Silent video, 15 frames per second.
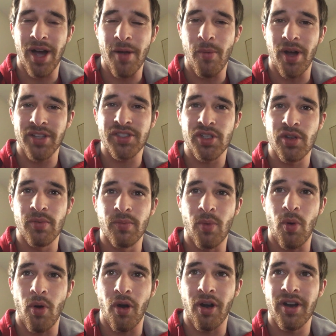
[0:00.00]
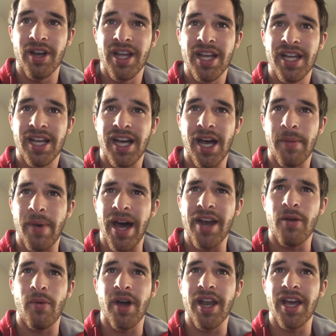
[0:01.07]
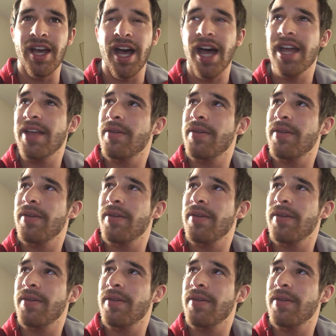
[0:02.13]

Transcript: I want to more. I don't want to.